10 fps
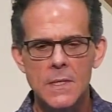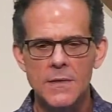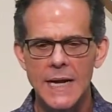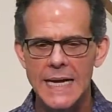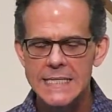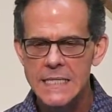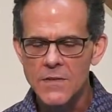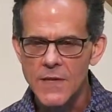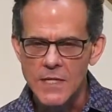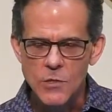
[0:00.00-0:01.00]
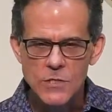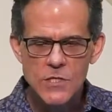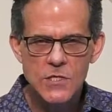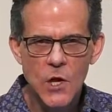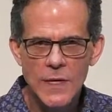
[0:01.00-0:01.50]
And that idea that you
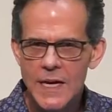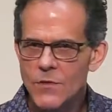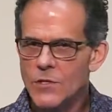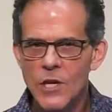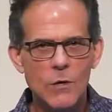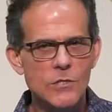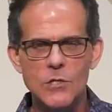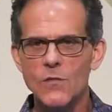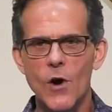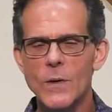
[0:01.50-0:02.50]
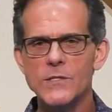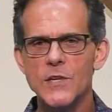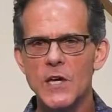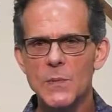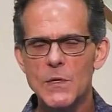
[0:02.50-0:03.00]
just don't ever know, so you've always
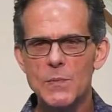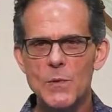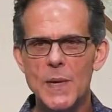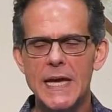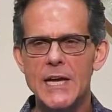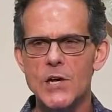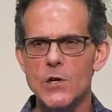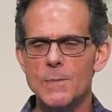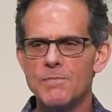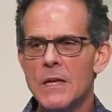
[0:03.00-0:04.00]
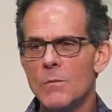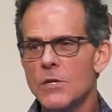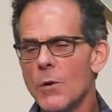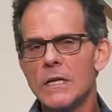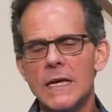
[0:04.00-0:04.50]
got to be prepared.
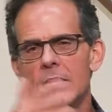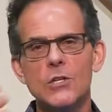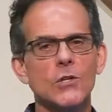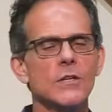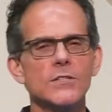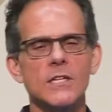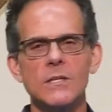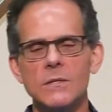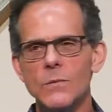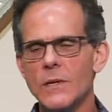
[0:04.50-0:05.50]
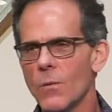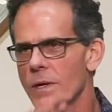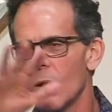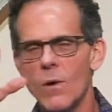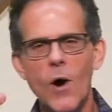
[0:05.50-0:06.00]
Well, in Unity, we
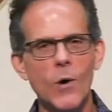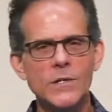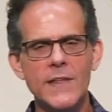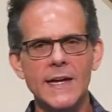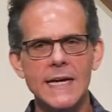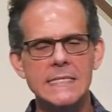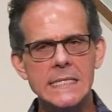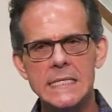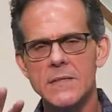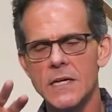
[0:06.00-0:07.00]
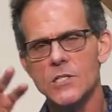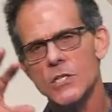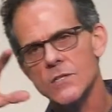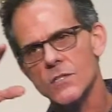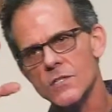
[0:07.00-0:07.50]
don't hold to that idea that
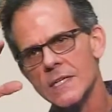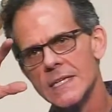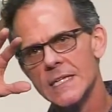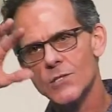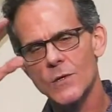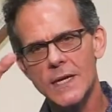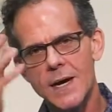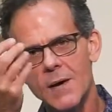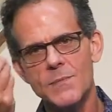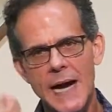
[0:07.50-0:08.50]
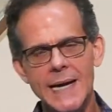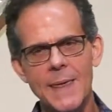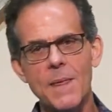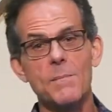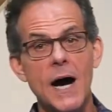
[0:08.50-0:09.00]
Jesus is going to come back
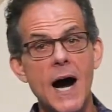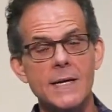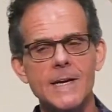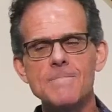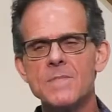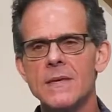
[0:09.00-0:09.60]
in the body,